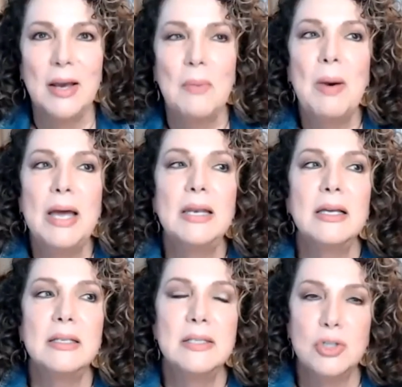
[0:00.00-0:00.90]
But
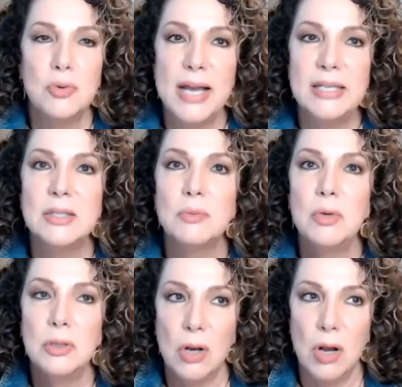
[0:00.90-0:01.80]
stress
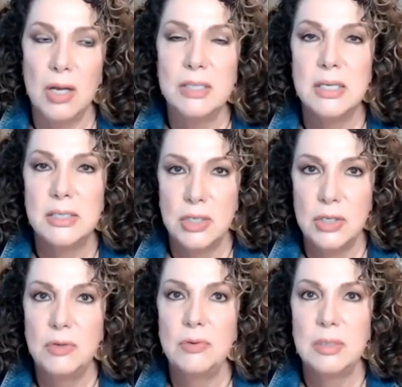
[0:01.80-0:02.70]
will cause us to
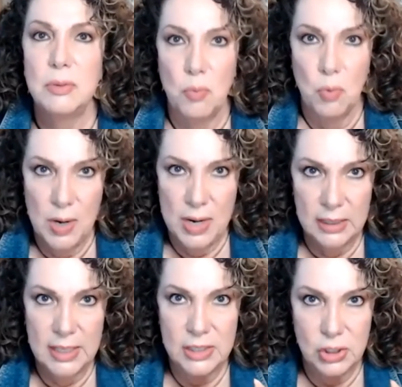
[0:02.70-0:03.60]
do some
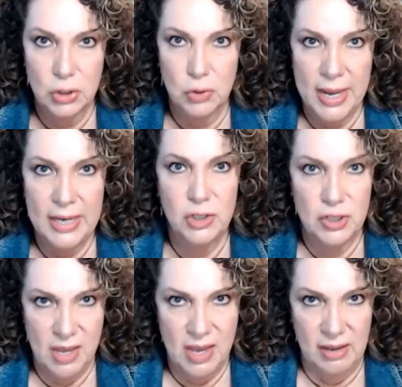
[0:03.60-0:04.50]
really
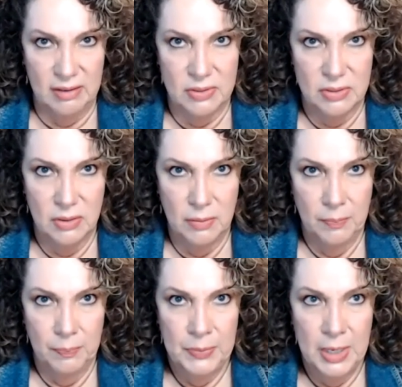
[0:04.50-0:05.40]
strange things.
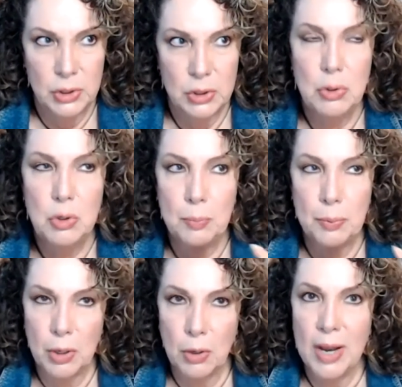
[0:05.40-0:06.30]
So you
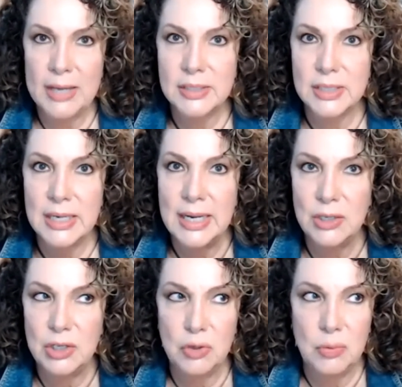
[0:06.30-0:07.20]

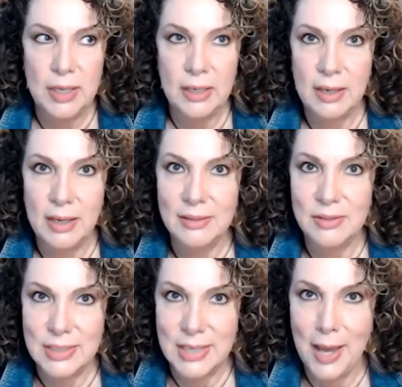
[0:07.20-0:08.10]
procrastinate doing
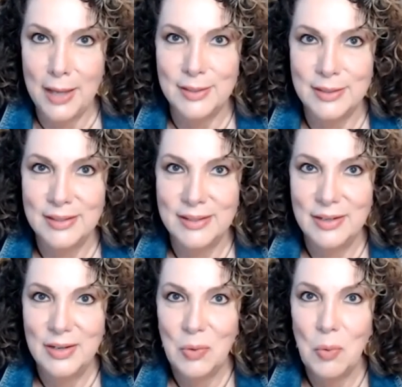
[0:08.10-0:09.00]
instead
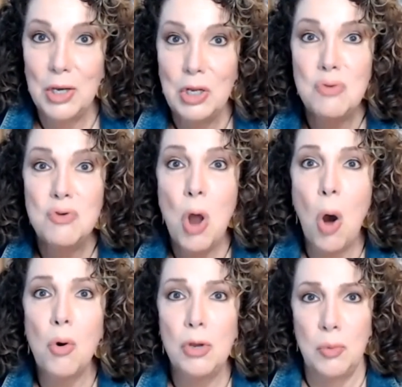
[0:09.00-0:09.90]
what you
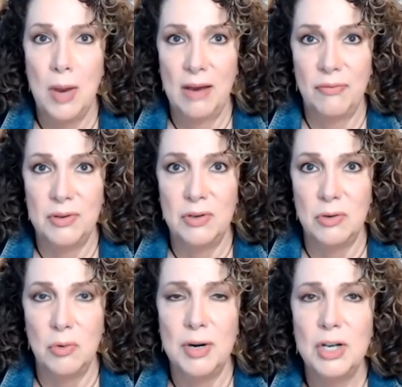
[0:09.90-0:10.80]
know you have to
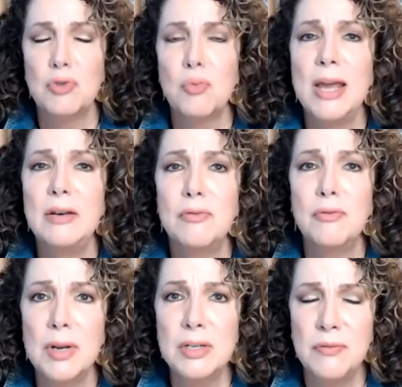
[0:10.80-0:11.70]
do, what is right in
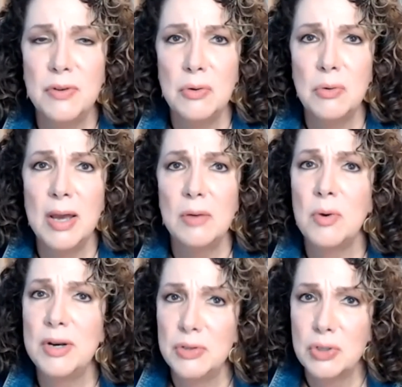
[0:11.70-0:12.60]
front of you and
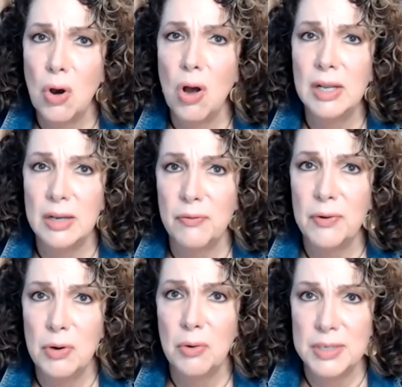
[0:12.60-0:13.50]
what is calling for
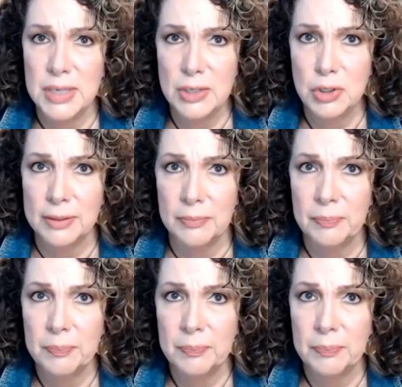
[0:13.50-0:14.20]
your attention.